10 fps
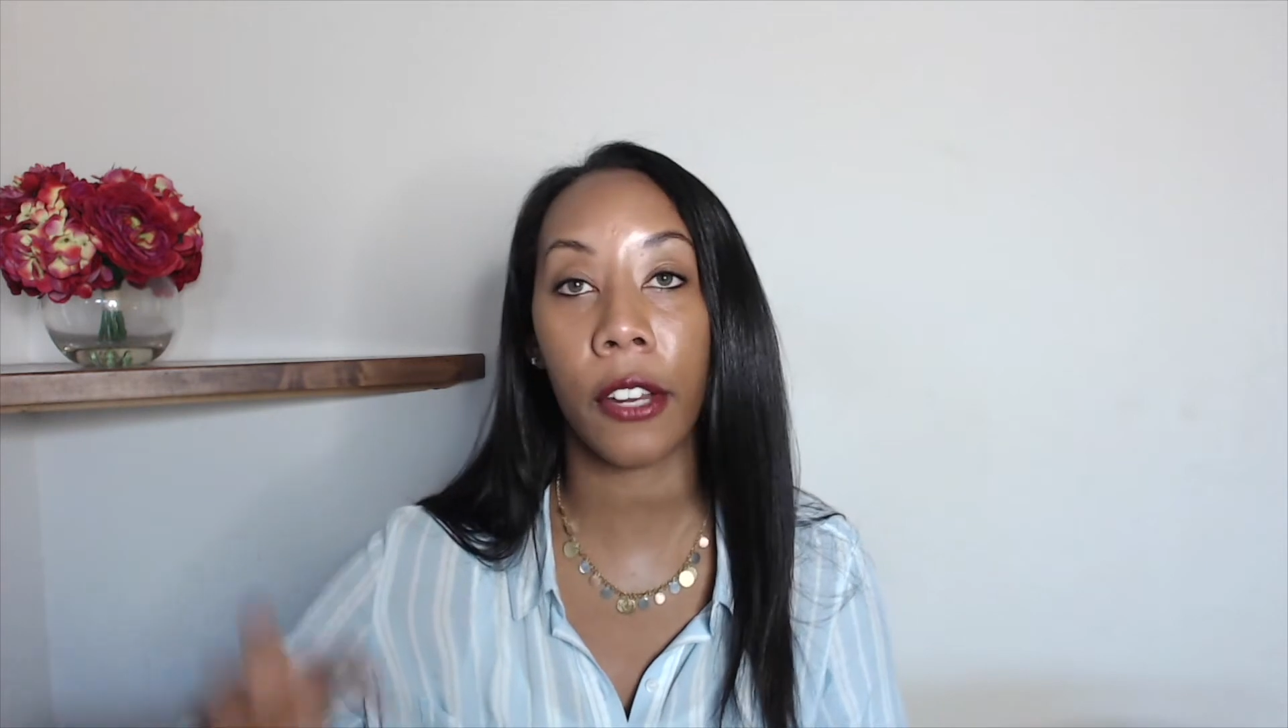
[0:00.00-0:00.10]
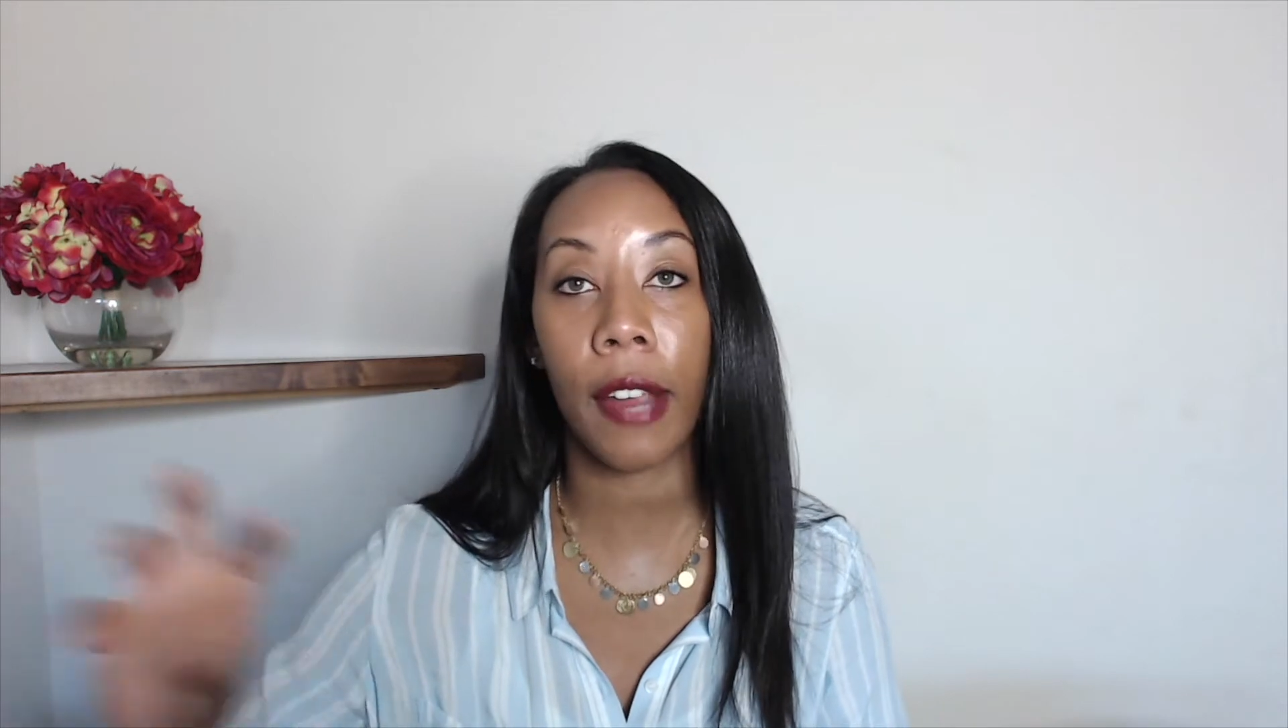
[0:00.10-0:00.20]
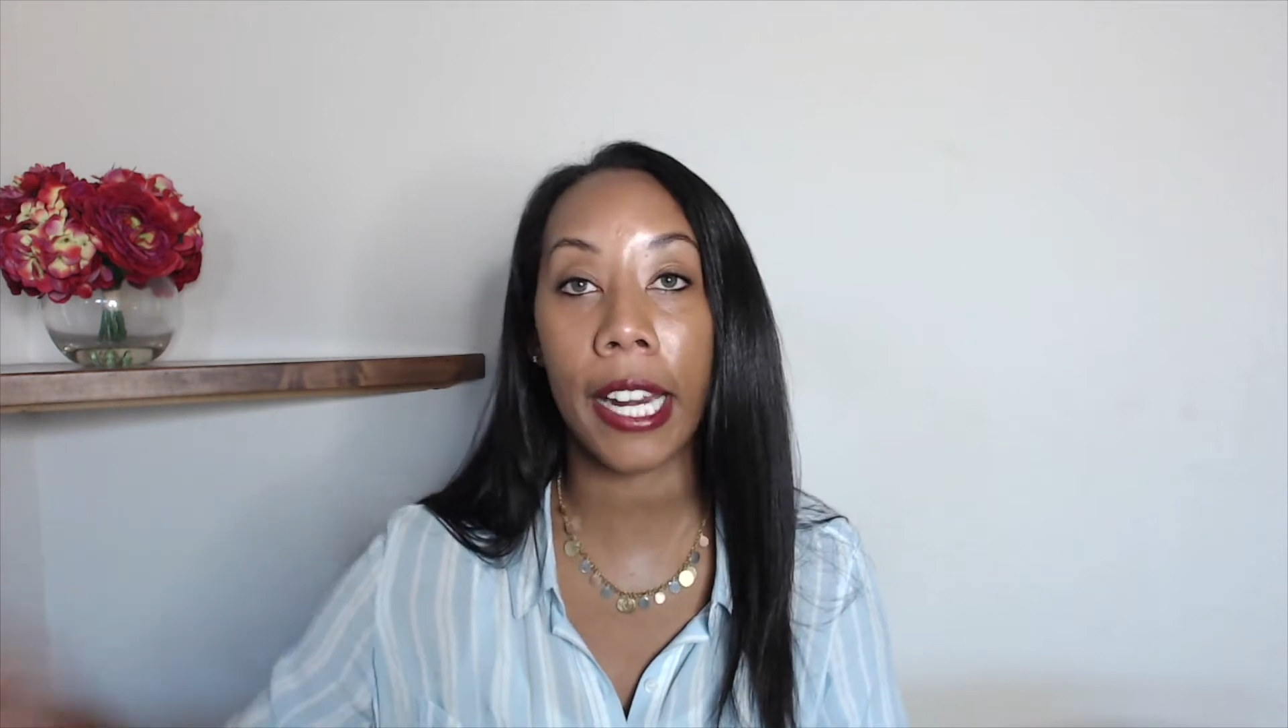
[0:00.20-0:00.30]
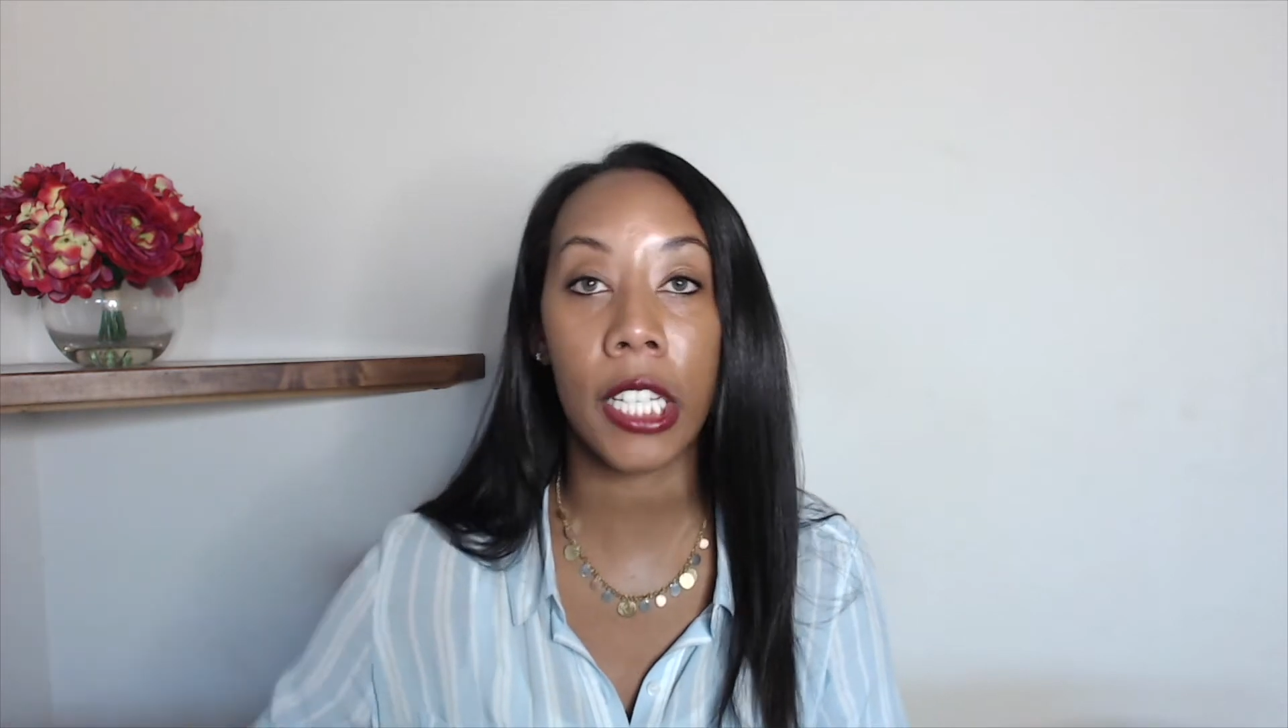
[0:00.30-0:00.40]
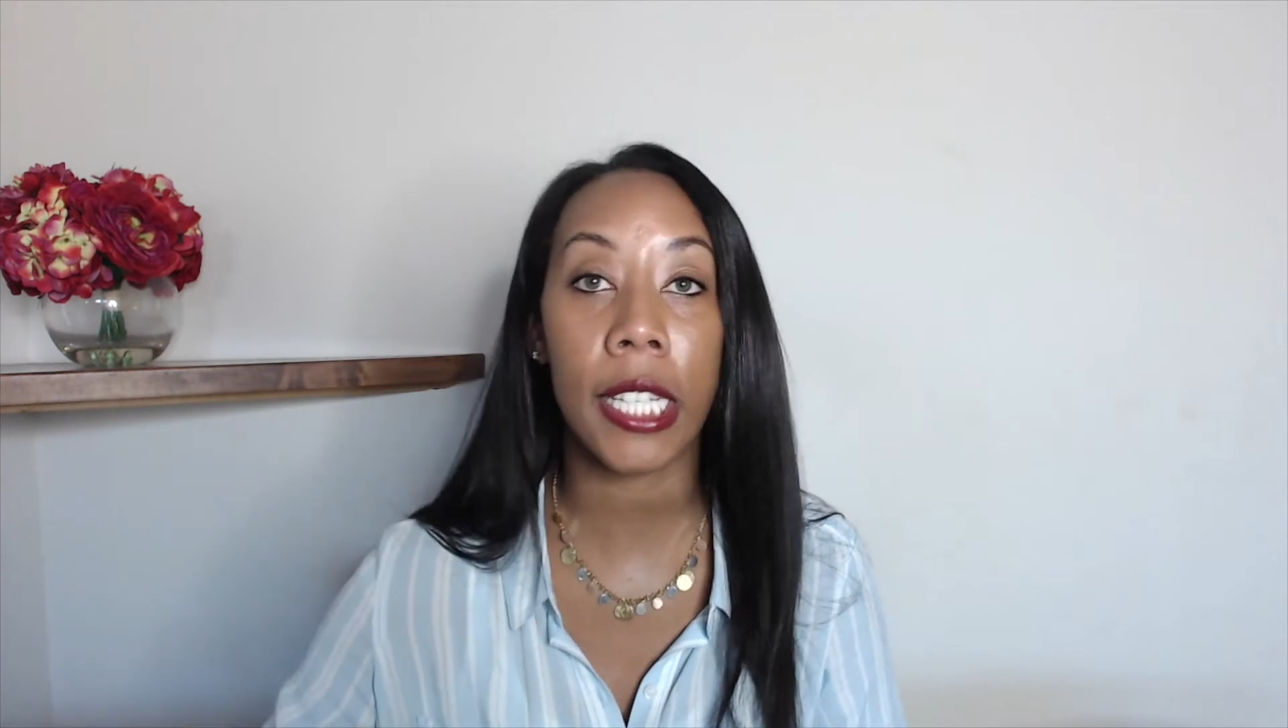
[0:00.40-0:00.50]
that
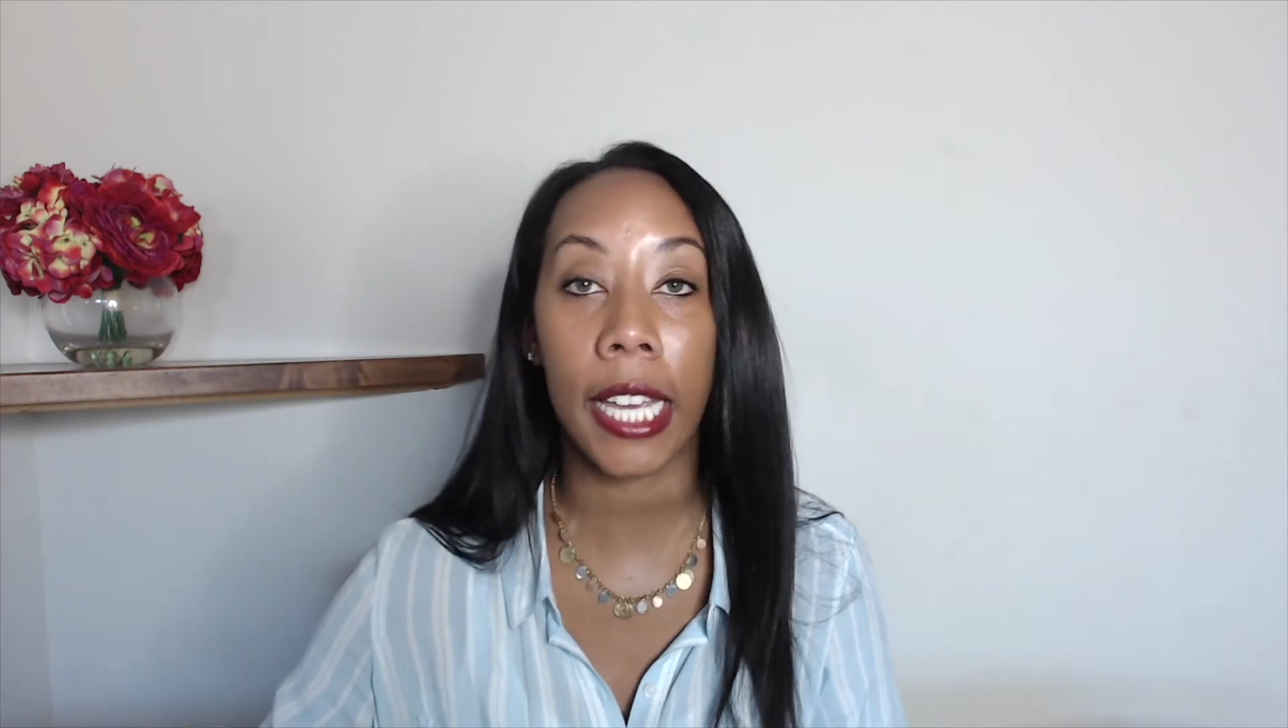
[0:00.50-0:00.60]
you're adding to